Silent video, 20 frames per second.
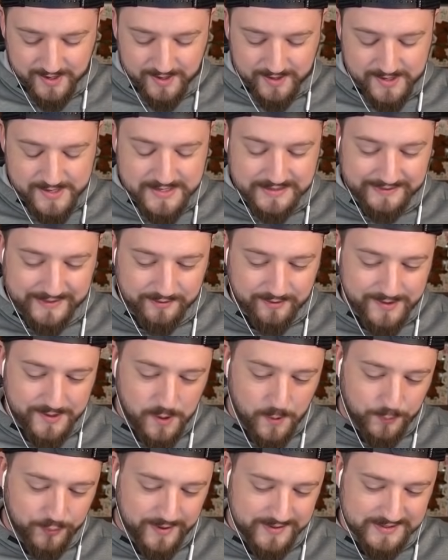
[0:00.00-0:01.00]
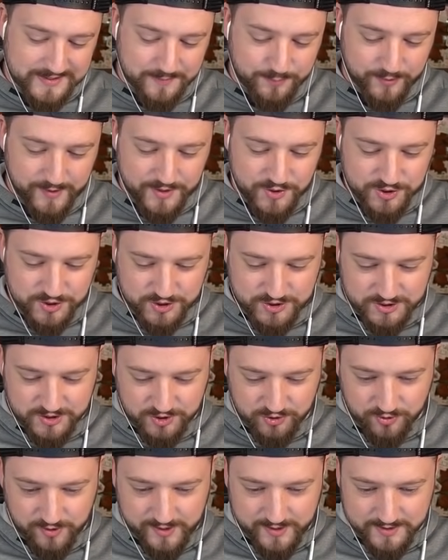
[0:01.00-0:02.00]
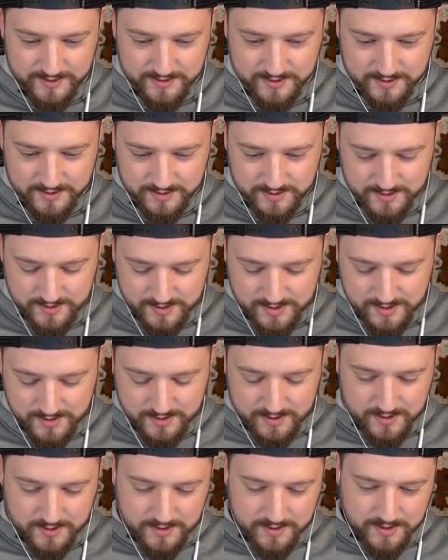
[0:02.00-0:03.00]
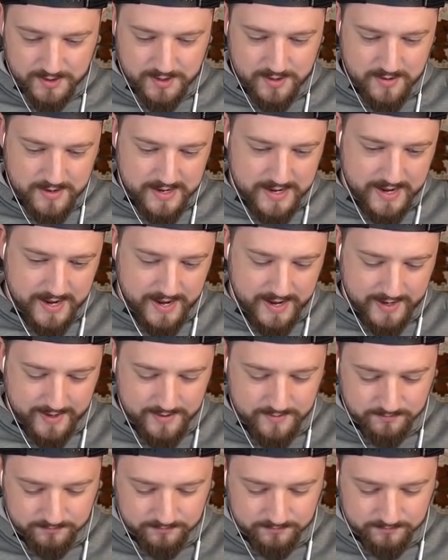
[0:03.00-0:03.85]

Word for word: He could literally go Prince at the bridge and just destroy us. Okay.